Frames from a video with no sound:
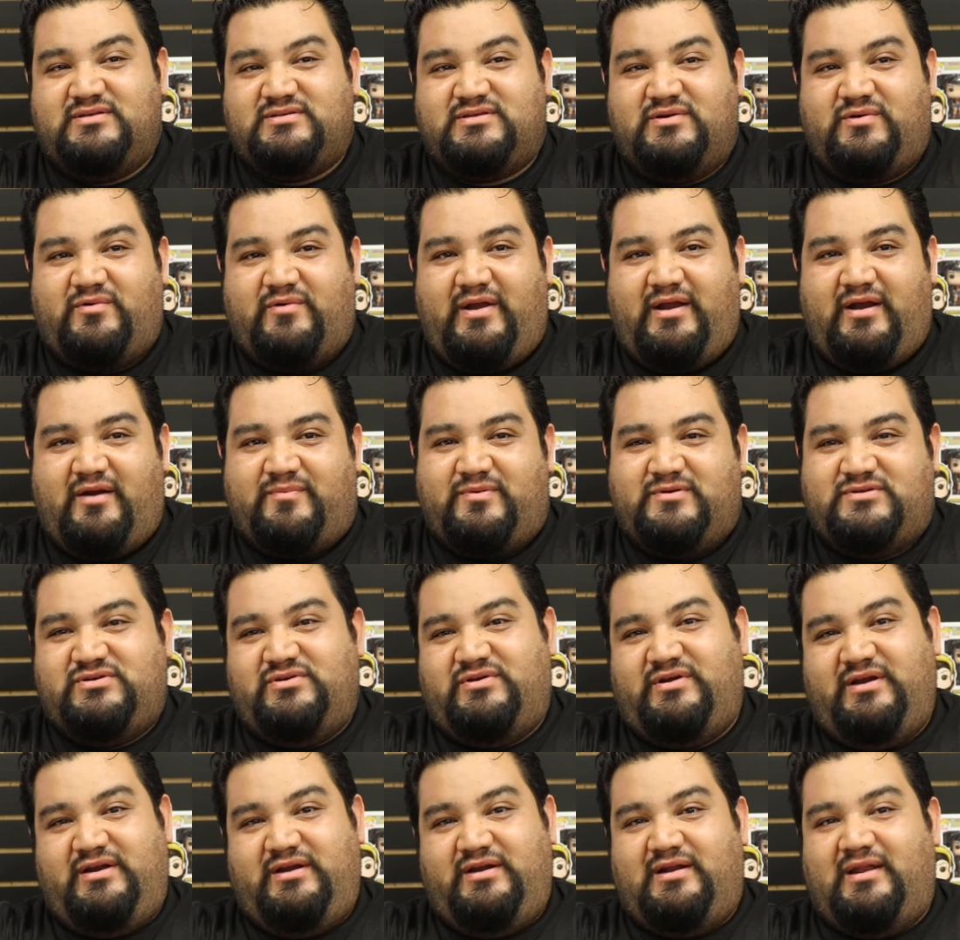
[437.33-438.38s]
great
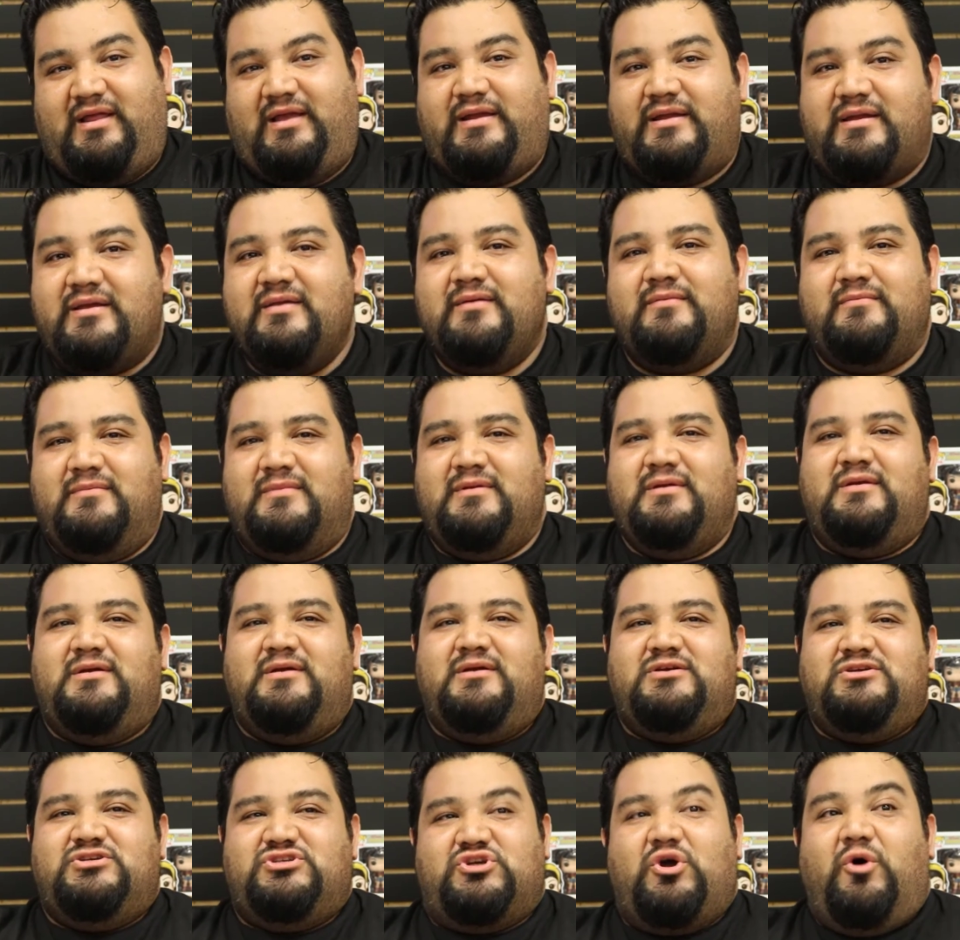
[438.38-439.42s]
opportunity to like
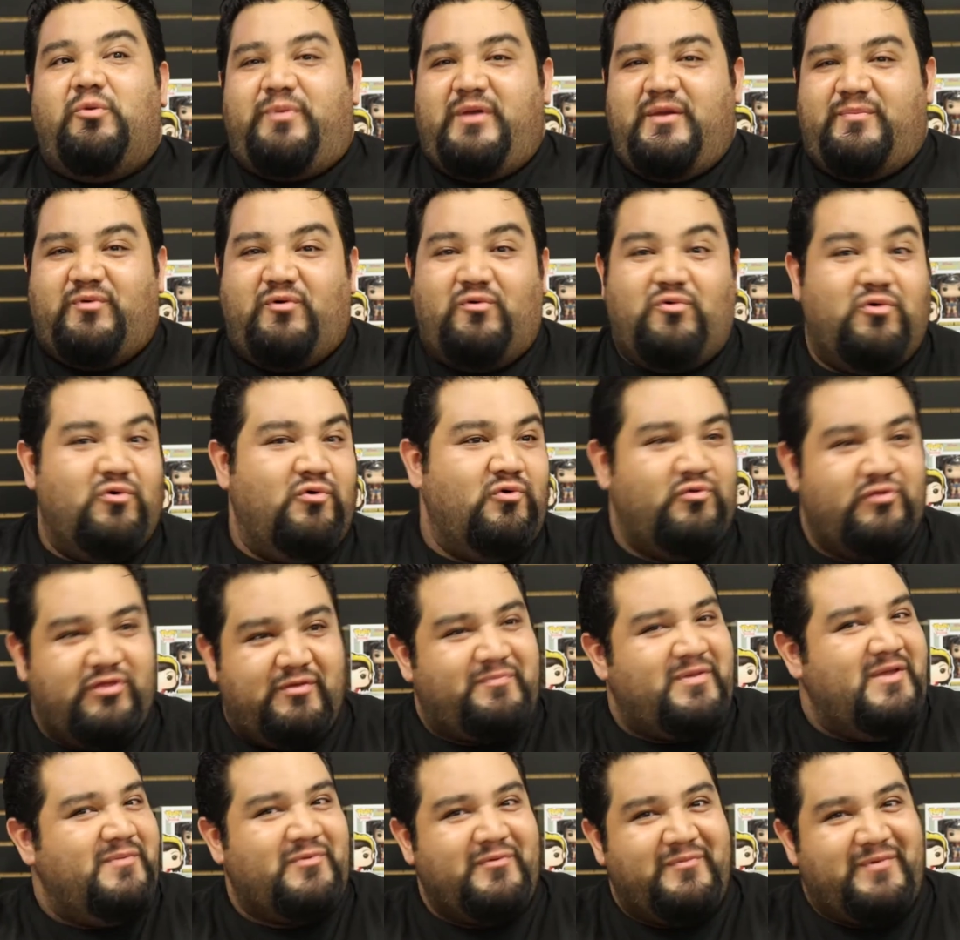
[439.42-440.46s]
show people who the
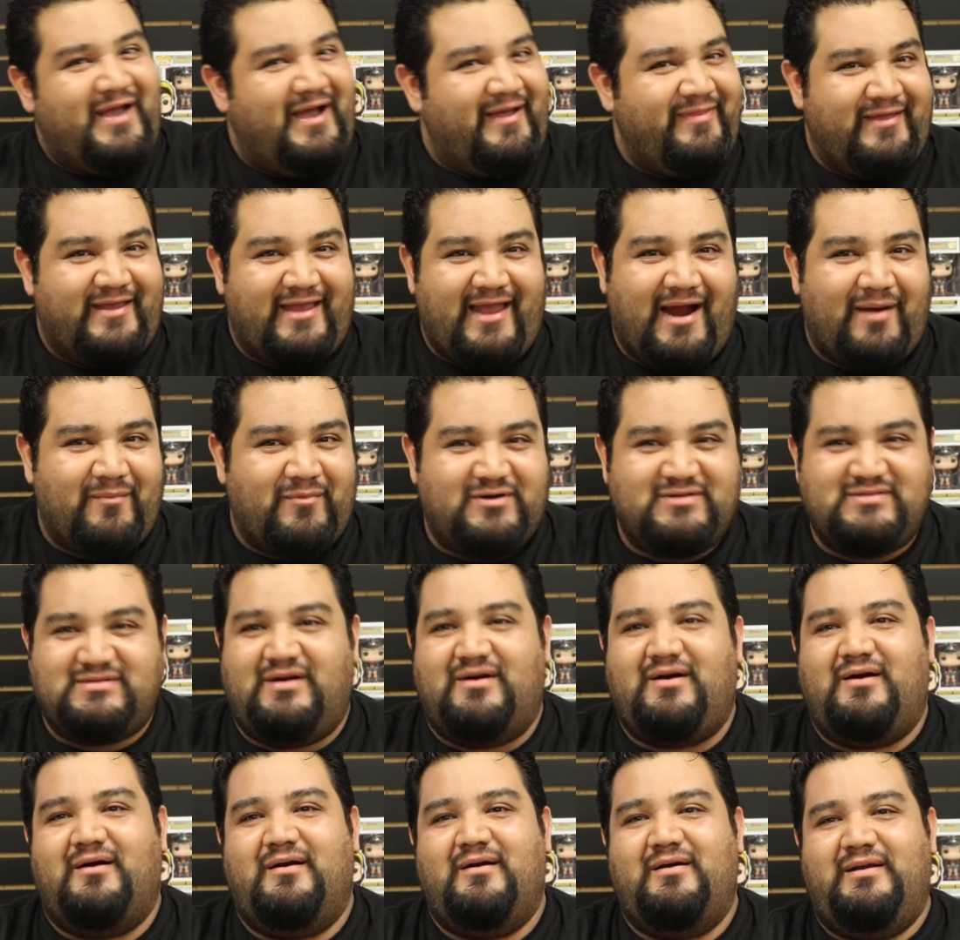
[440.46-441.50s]
people behind the cameras
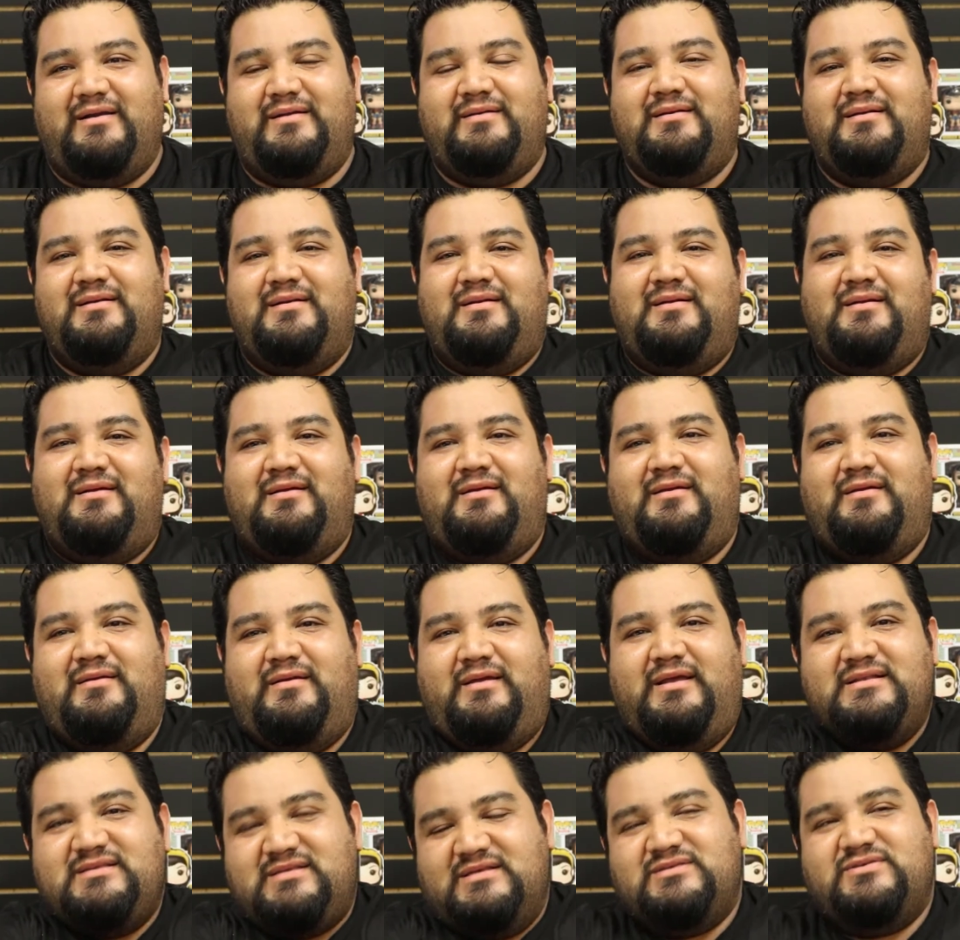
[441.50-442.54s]
are, and
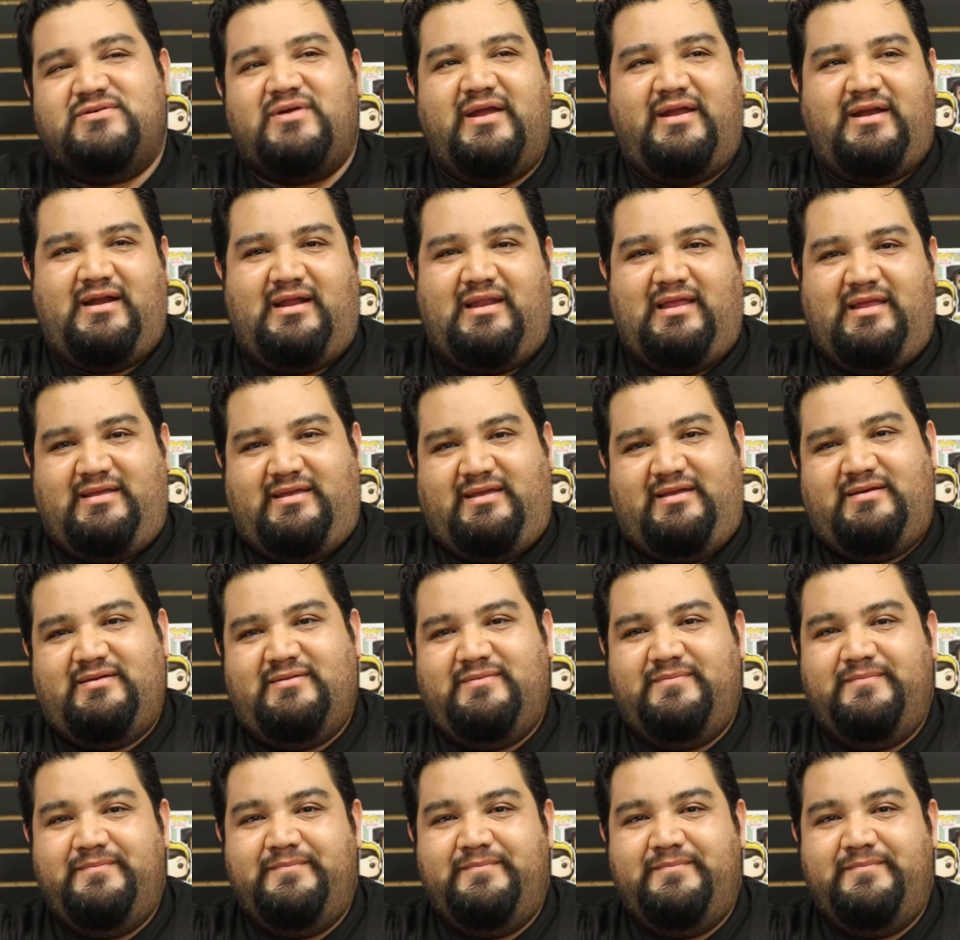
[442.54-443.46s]
it's great. I like it.